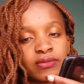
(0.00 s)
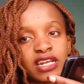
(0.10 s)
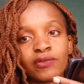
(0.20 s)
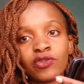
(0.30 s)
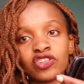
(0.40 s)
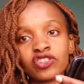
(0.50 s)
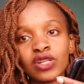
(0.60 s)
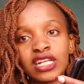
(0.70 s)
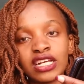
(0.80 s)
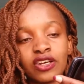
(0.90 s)
but I'm going
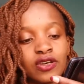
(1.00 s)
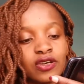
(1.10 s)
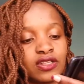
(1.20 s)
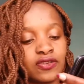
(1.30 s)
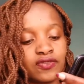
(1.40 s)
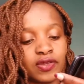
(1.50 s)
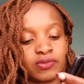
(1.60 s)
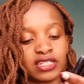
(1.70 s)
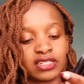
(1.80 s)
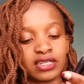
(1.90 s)
to link all of the
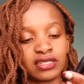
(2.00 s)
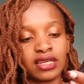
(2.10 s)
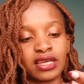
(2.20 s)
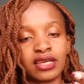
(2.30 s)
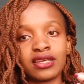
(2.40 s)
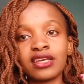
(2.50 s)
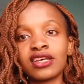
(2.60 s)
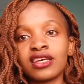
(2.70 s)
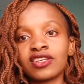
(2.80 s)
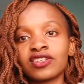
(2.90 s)
pictures here.
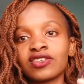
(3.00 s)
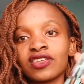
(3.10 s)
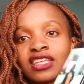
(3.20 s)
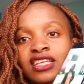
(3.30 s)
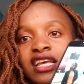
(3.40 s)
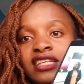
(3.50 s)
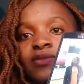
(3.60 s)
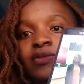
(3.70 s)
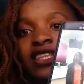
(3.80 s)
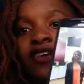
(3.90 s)
So this
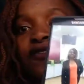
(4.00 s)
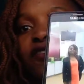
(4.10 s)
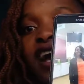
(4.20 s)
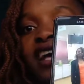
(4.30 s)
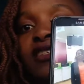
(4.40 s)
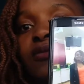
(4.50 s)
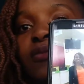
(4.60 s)
has to be the first